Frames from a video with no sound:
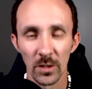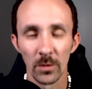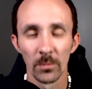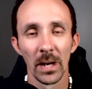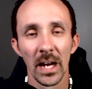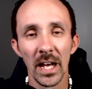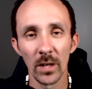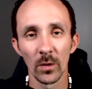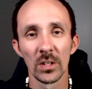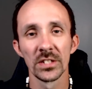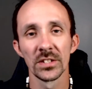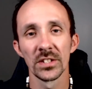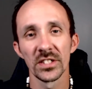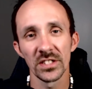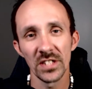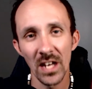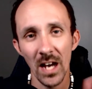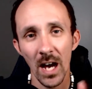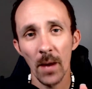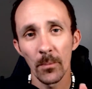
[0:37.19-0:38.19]
But anyways, let's
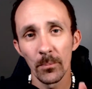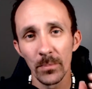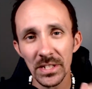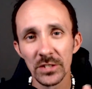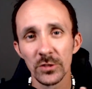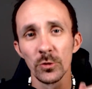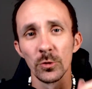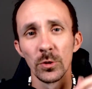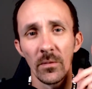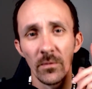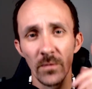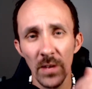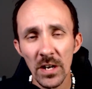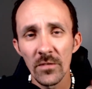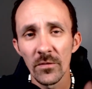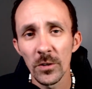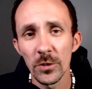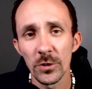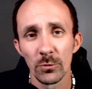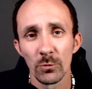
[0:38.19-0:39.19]
hop into the very
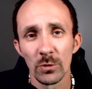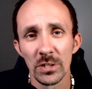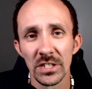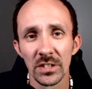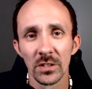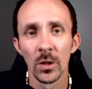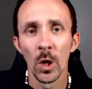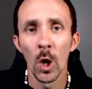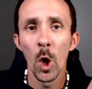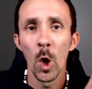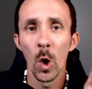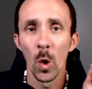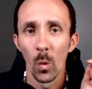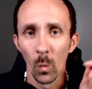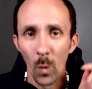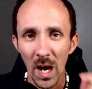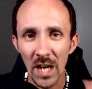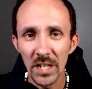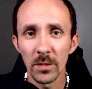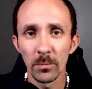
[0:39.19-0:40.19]
first reason
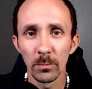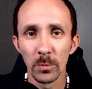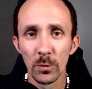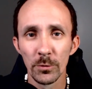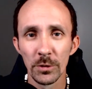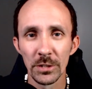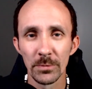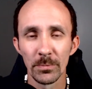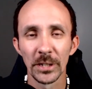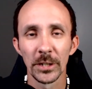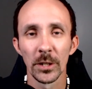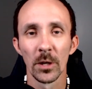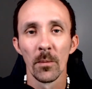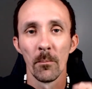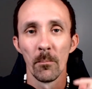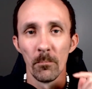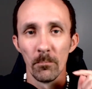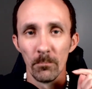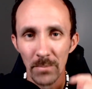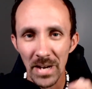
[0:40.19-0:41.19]
why your Bluetooth speaker
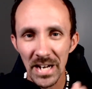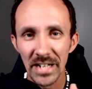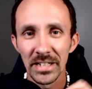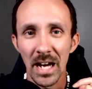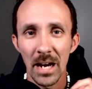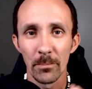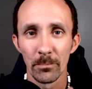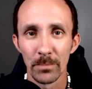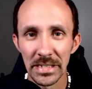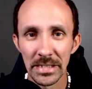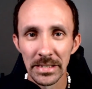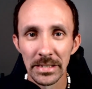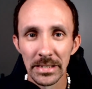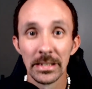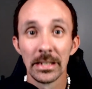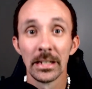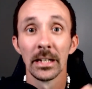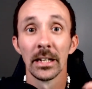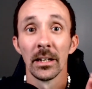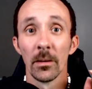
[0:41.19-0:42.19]
may not be
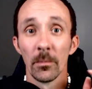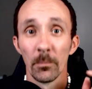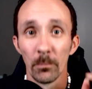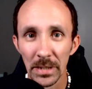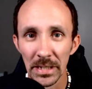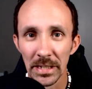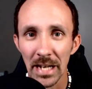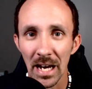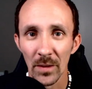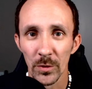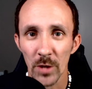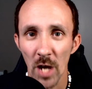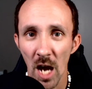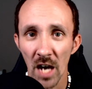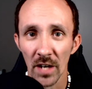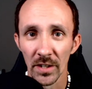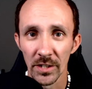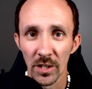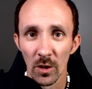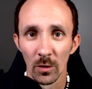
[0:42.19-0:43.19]
putting out the
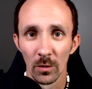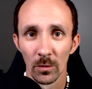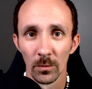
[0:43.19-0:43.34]
audio.